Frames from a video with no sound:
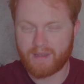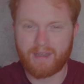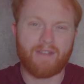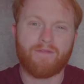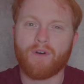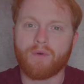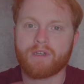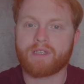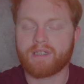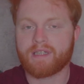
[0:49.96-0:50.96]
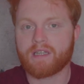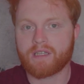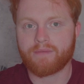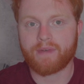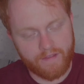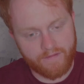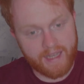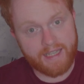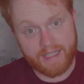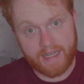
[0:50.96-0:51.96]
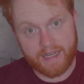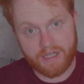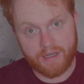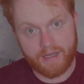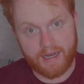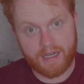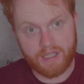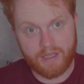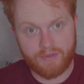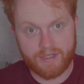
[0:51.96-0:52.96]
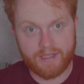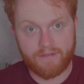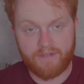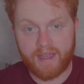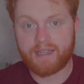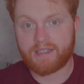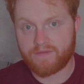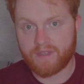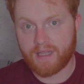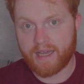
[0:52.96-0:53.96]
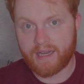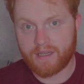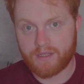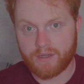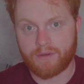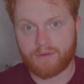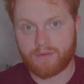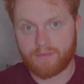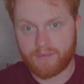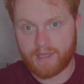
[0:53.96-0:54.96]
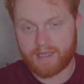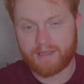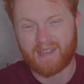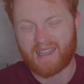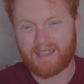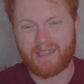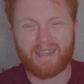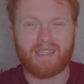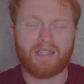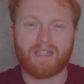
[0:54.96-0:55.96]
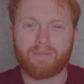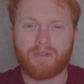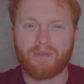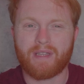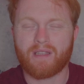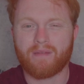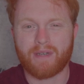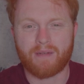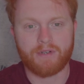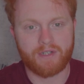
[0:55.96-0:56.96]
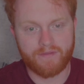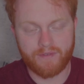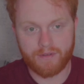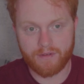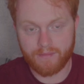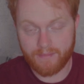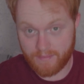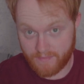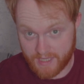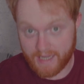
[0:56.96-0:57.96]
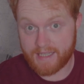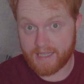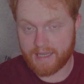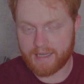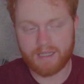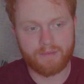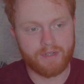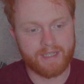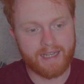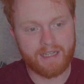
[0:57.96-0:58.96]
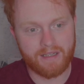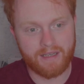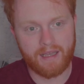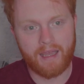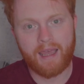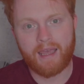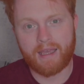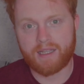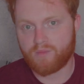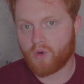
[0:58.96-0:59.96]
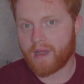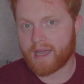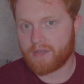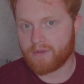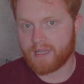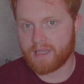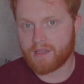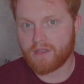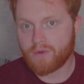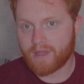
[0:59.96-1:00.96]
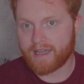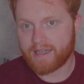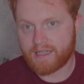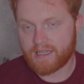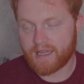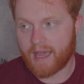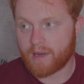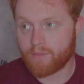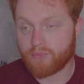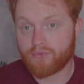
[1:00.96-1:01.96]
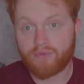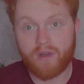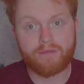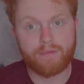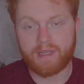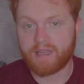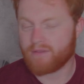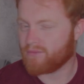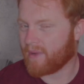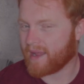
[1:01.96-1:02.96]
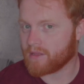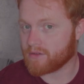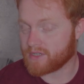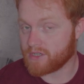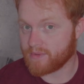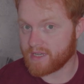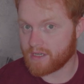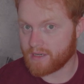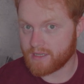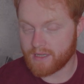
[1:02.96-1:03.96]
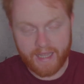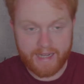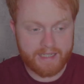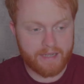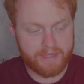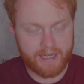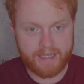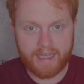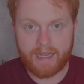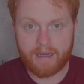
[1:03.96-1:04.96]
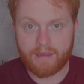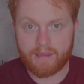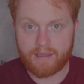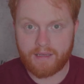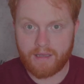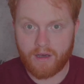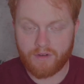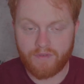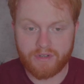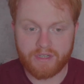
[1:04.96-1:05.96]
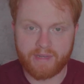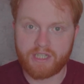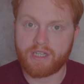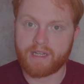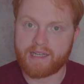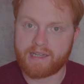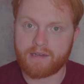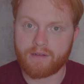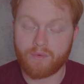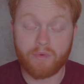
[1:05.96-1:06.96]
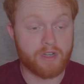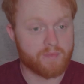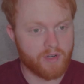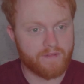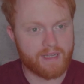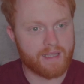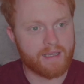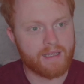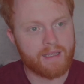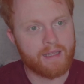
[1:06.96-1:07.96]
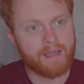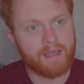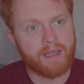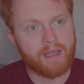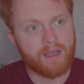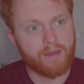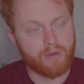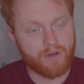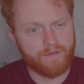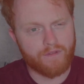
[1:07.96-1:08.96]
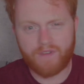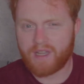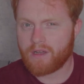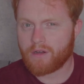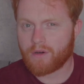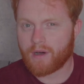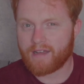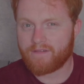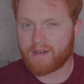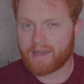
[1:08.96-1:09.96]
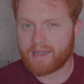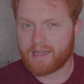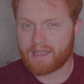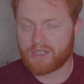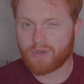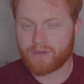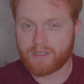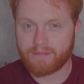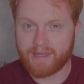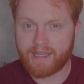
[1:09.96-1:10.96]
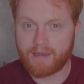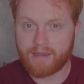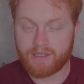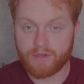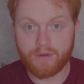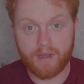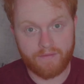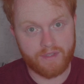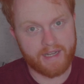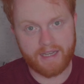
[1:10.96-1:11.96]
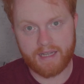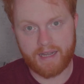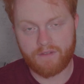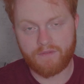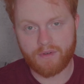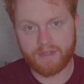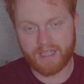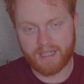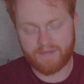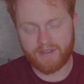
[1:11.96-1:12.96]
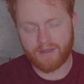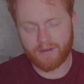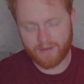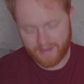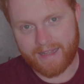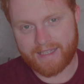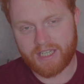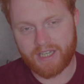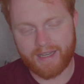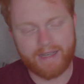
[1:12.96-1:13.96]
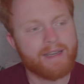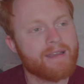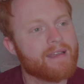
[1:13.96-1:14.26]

in focus, essentially. With phase detection, it actually uses the phase of the light, so like the distance between them and a bunch of other sciencey things, but essentially it's more accurate in low light and probably even regular situations. 9 times out of 10, the autofocus on my G9 works perfectly. But for video, I find it struggles a bit. So if there's anything out of focus in this video, that's the G9.